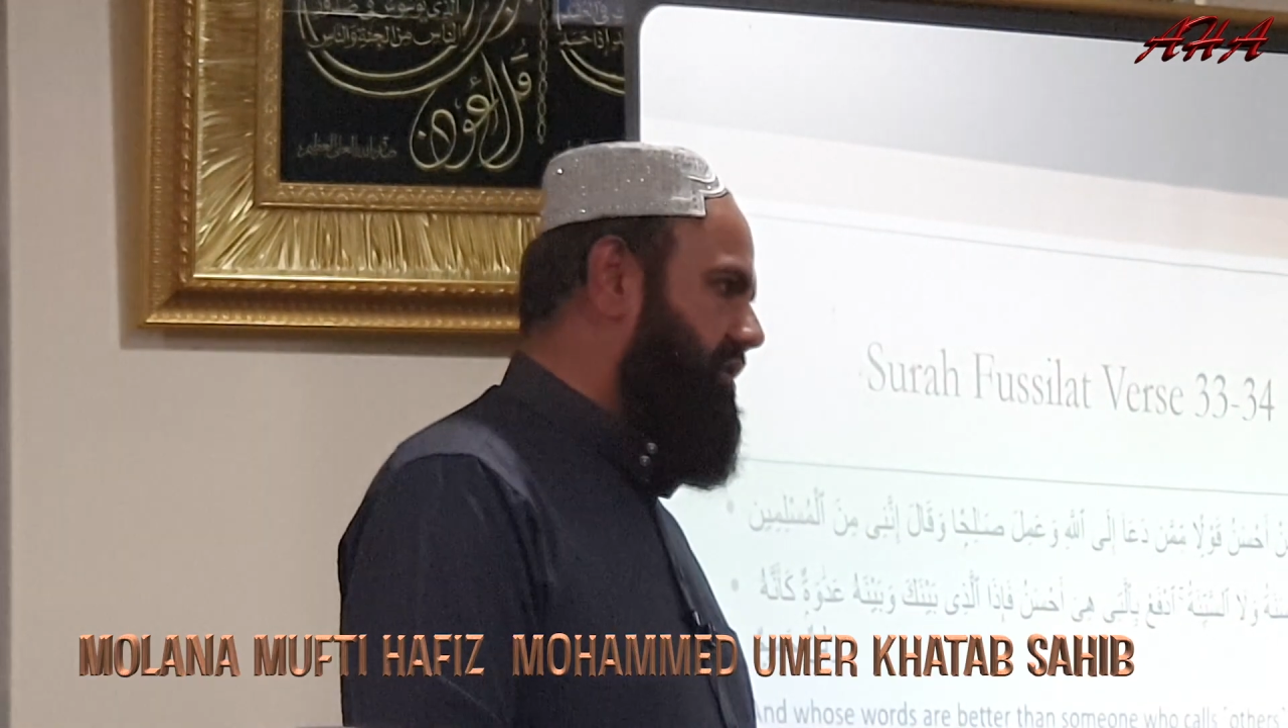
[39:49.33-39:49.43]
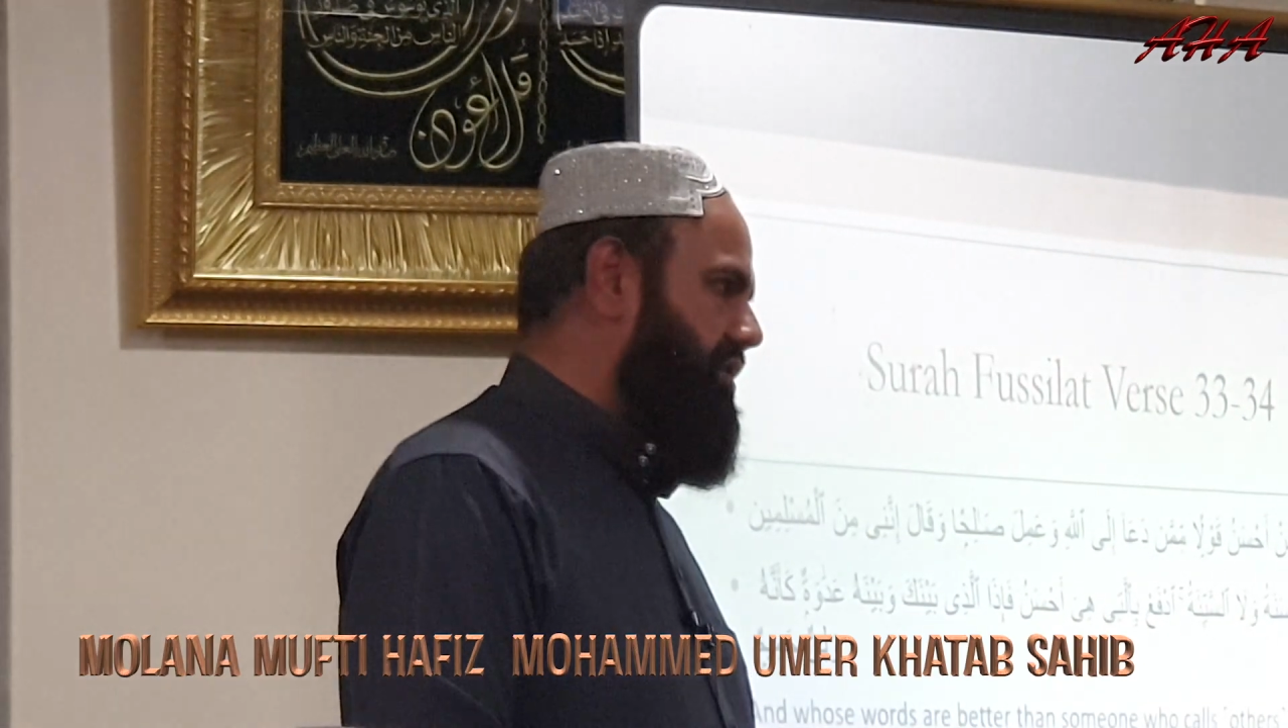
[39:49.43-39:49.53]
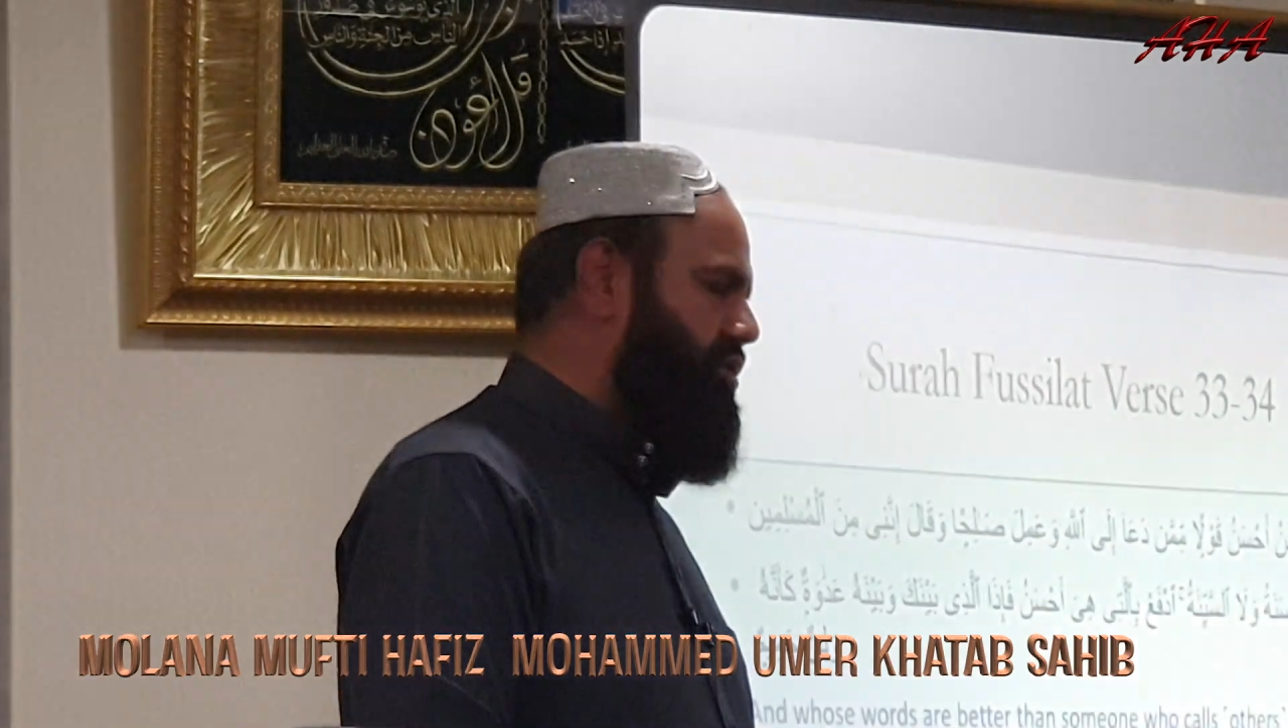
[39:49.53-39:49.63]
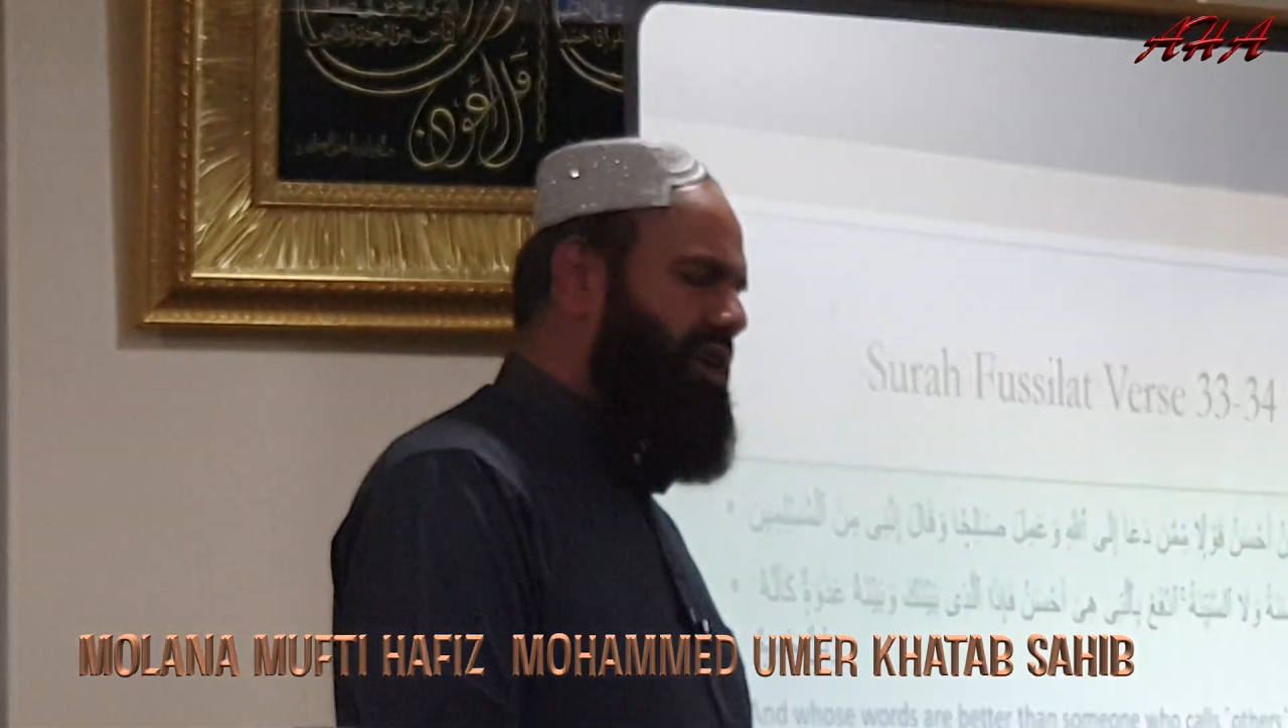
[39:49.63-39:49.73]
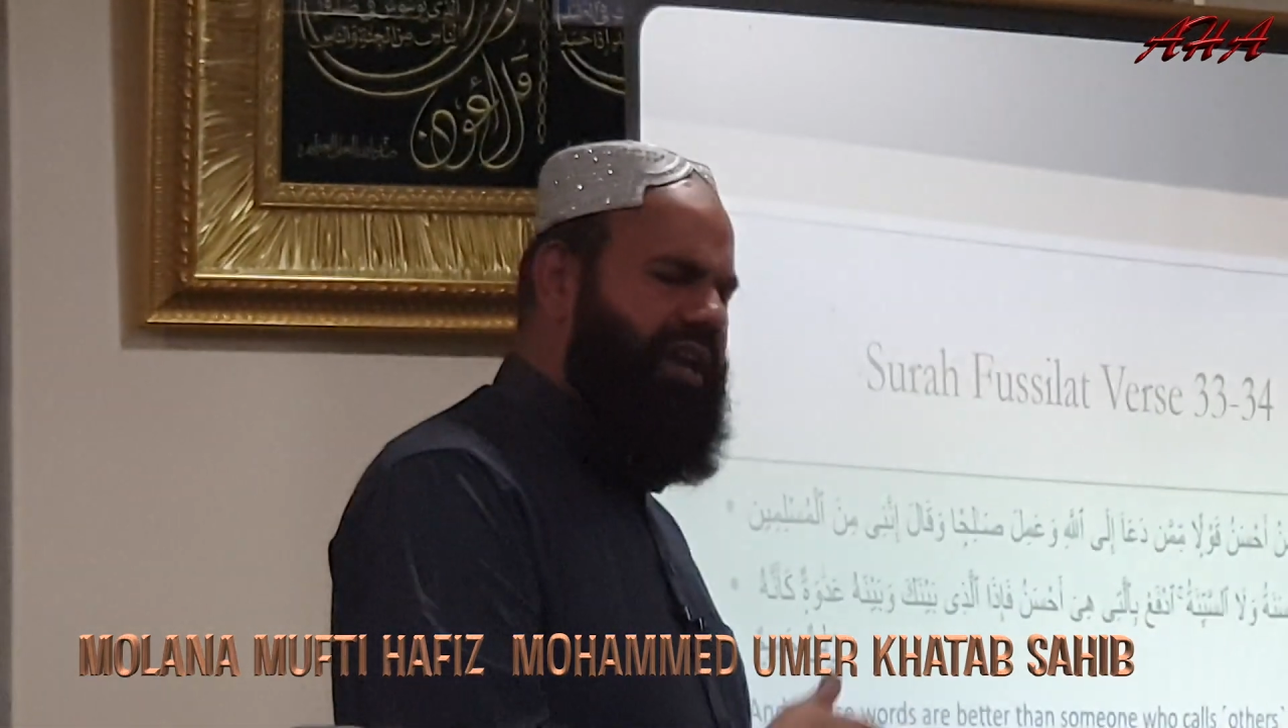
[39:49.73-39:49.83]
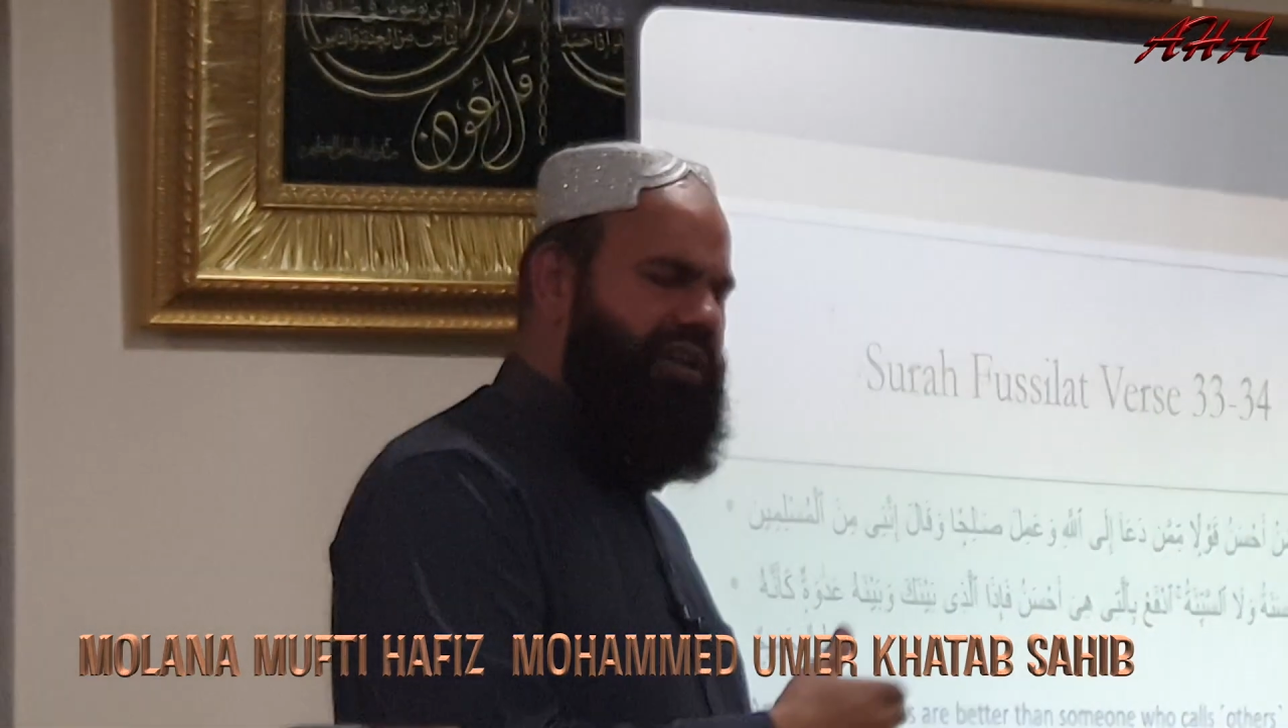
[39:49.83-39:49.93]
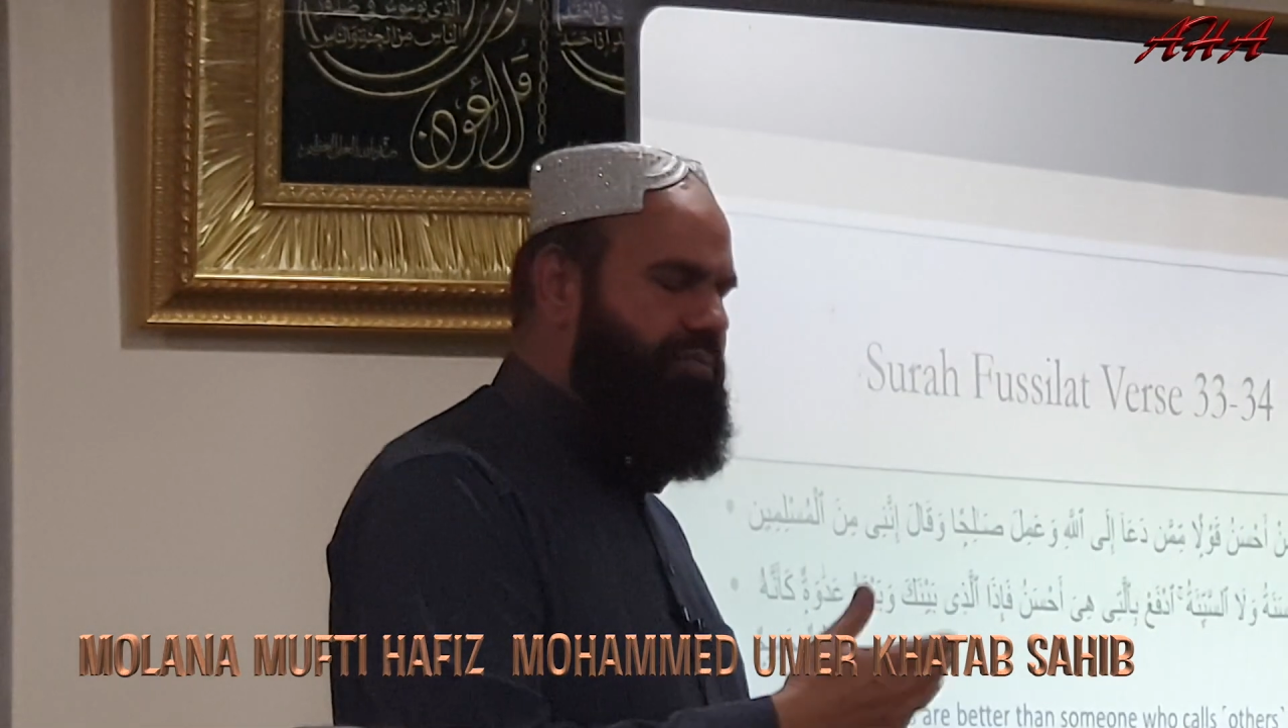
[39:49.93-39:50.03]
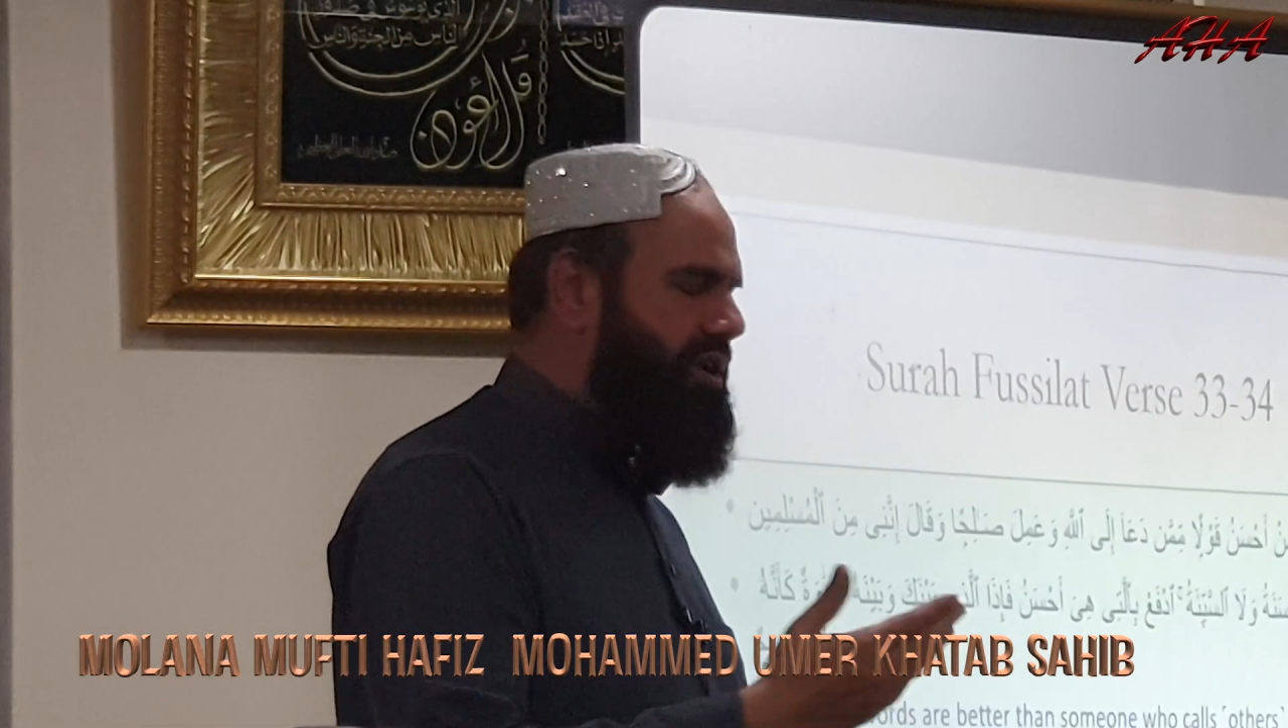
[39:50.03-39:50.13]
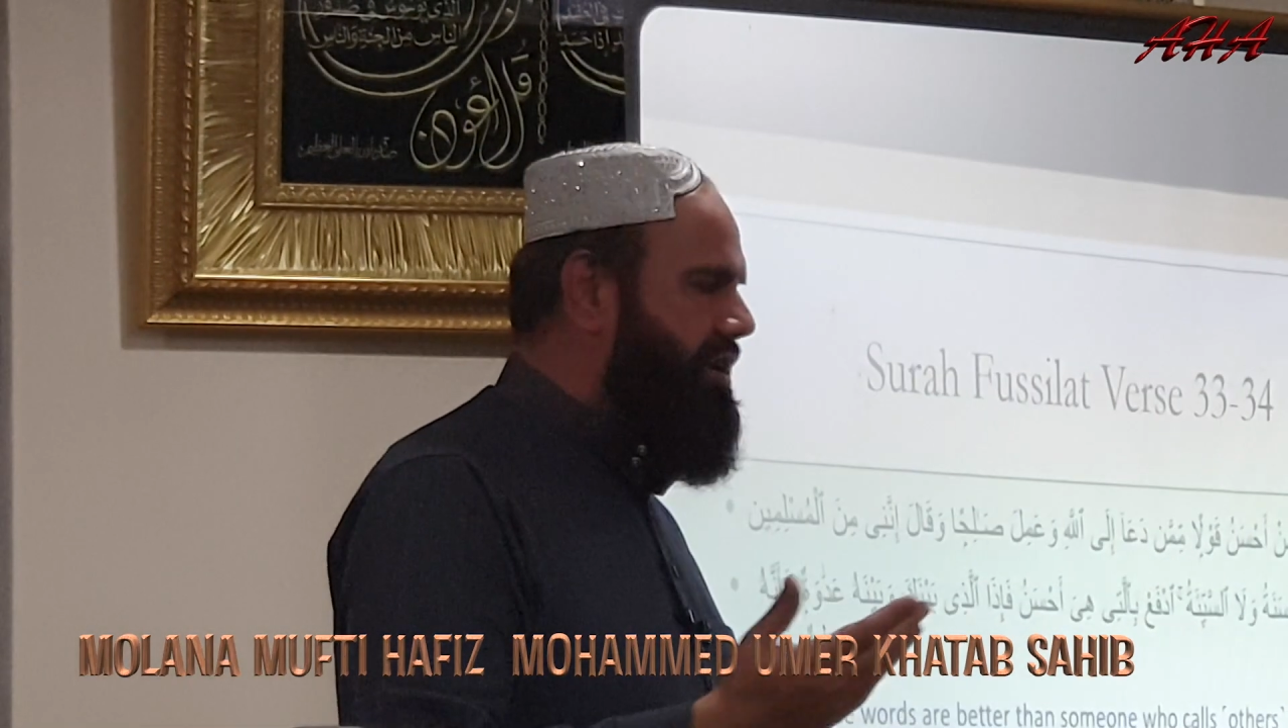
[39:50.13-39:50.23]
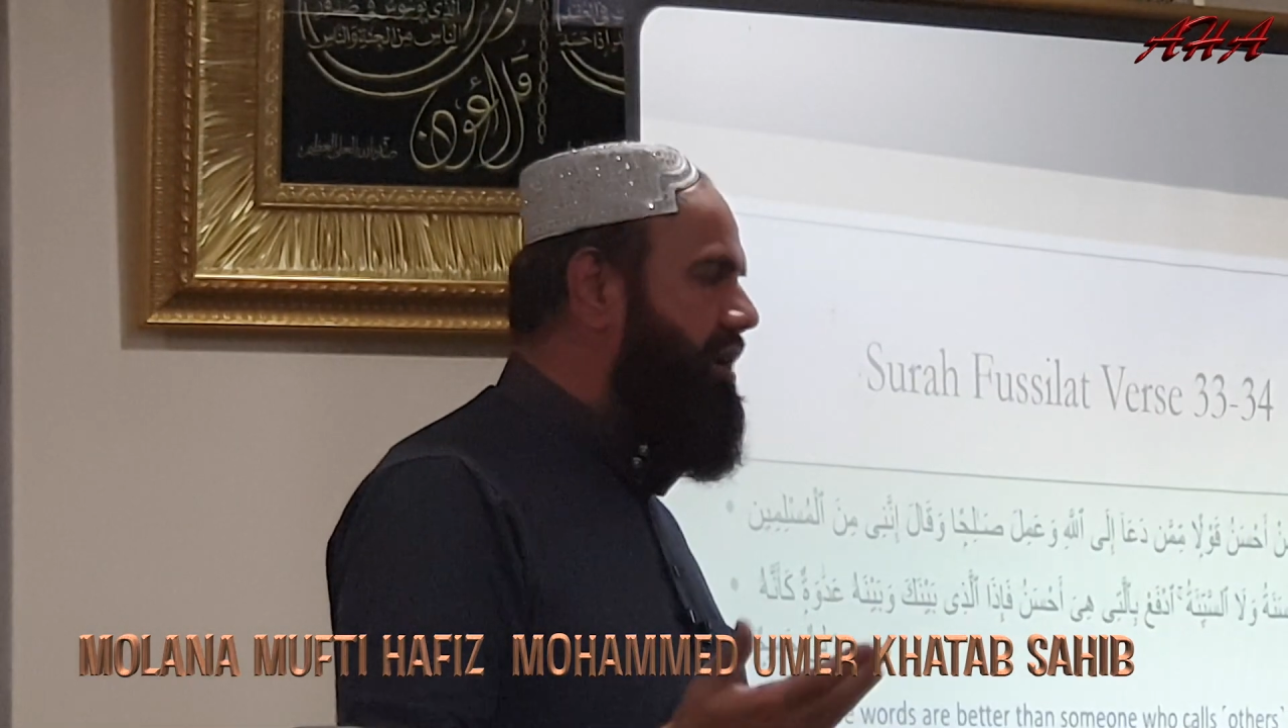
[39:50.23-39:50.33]
To
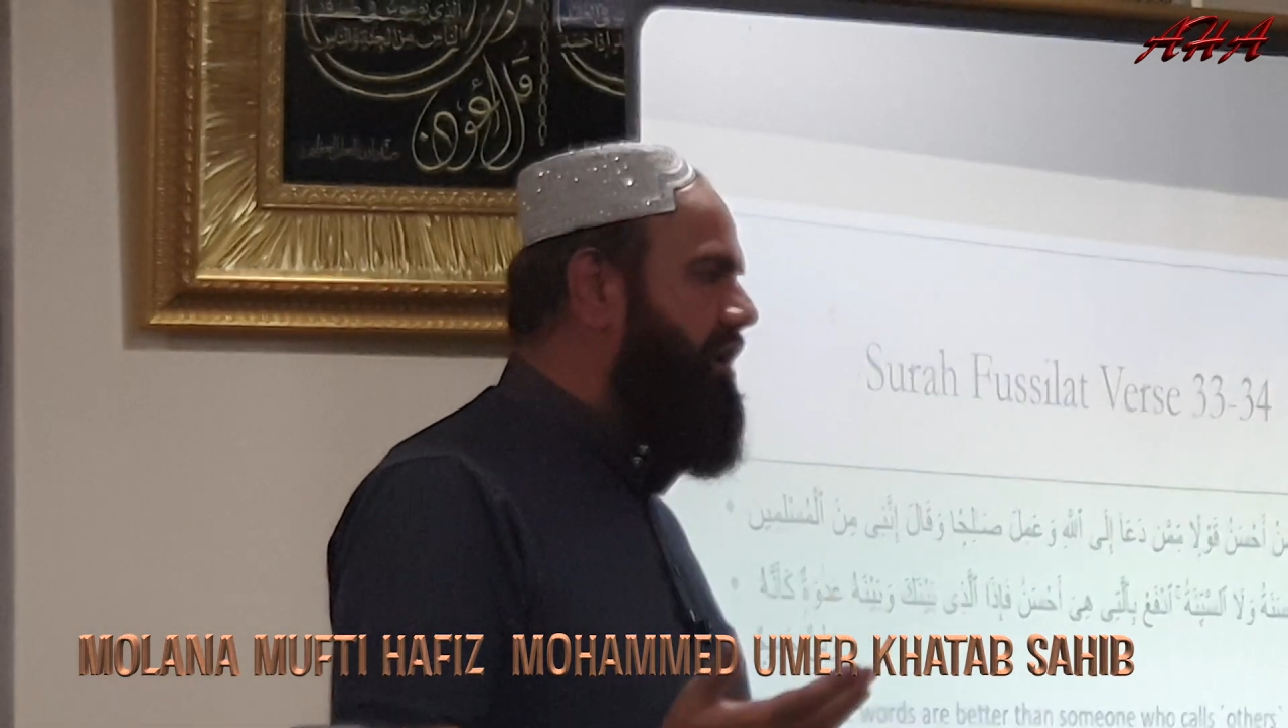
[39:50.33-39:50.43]
anybody.